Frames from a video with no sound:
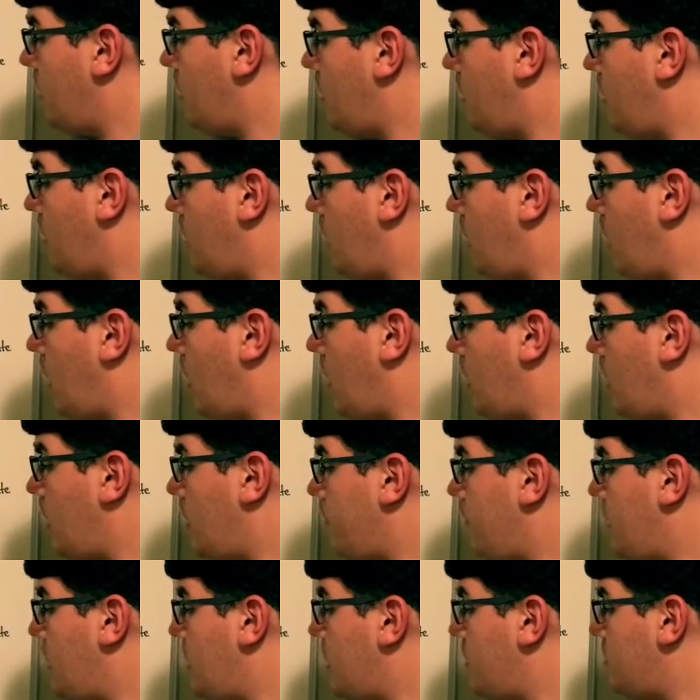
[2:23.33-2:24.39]
the
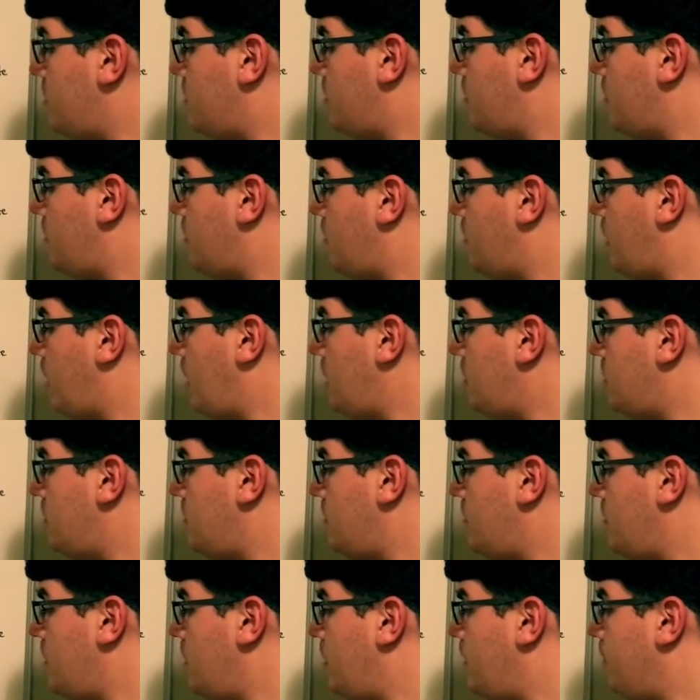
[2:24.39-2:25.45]
ADP to
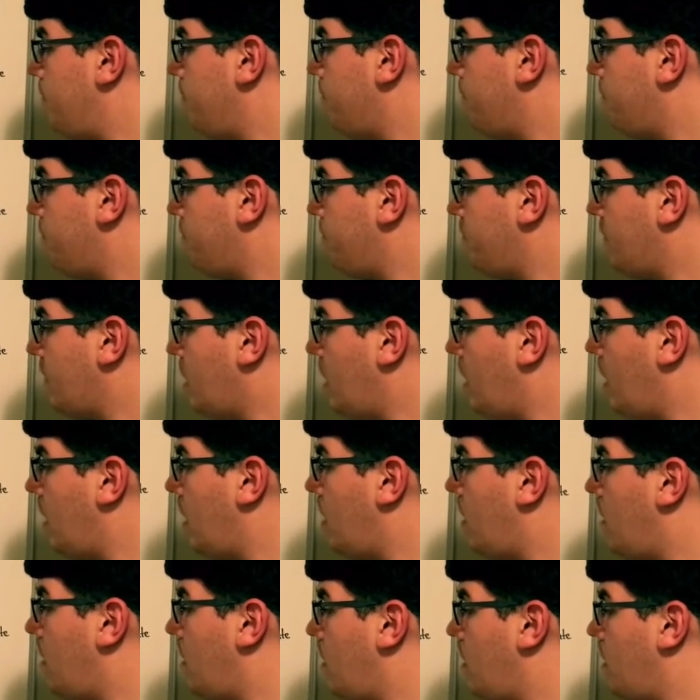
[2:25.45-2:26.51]
ATP,
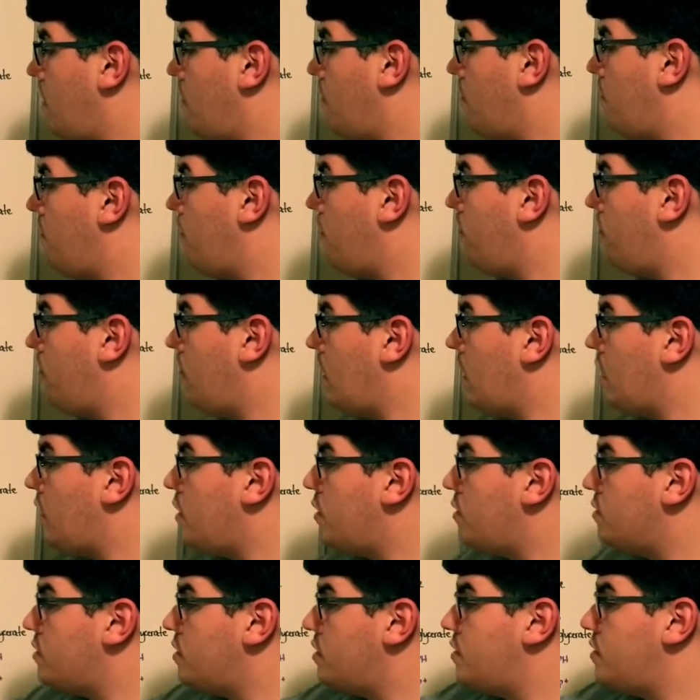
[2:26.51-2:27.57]
and it
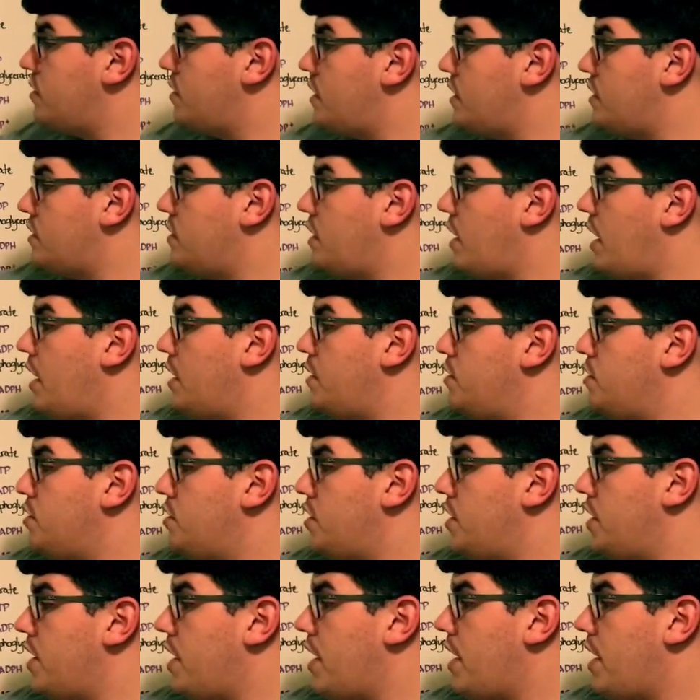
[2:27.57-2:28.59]
uses this hydrogen